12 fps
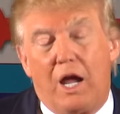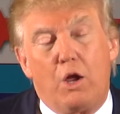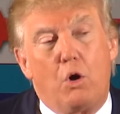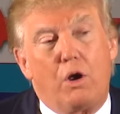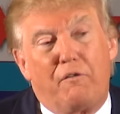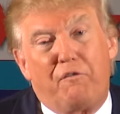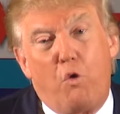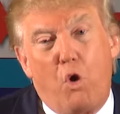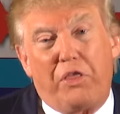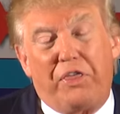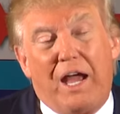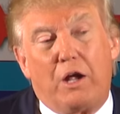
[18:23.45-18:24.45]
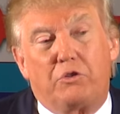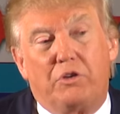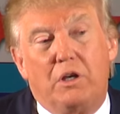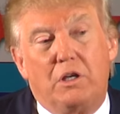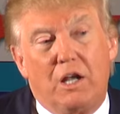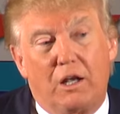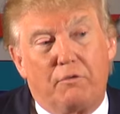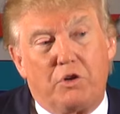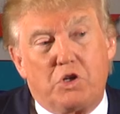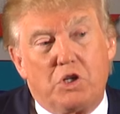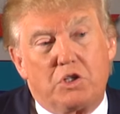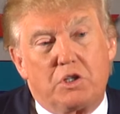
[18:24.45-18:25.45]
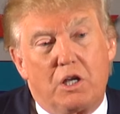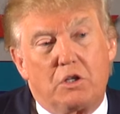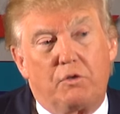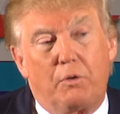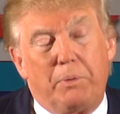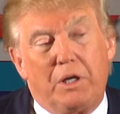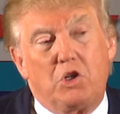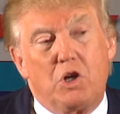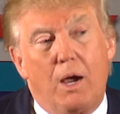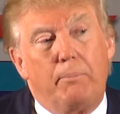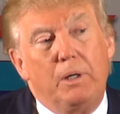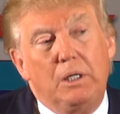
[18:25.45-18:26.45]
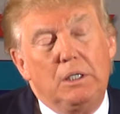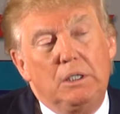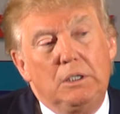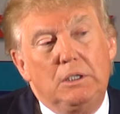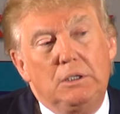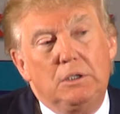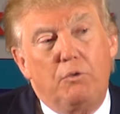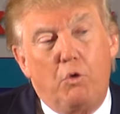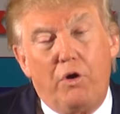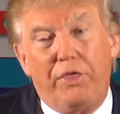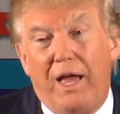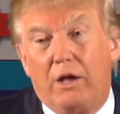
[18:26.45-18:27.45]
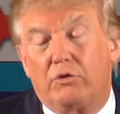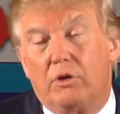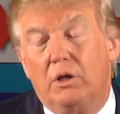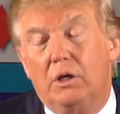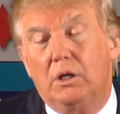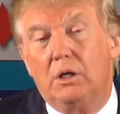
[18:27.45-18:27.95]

I ordered 4,000 television sets for a big job. 4,000.